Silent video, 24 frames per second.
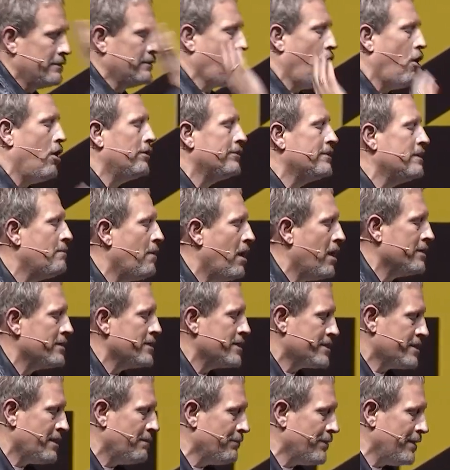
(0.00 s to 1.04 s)
called them on to
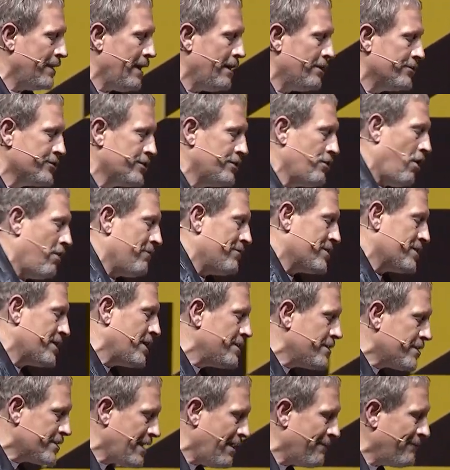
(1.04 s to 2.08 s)
something else, and all of a sudden
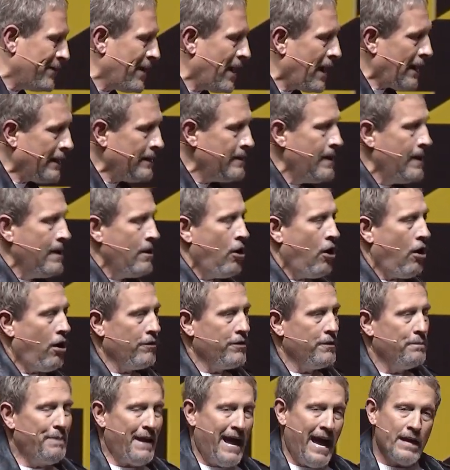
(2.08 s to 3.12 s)
Steph and I are the
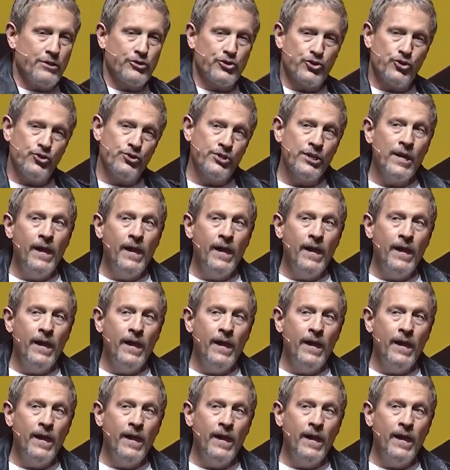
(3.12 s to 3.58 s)
pastors,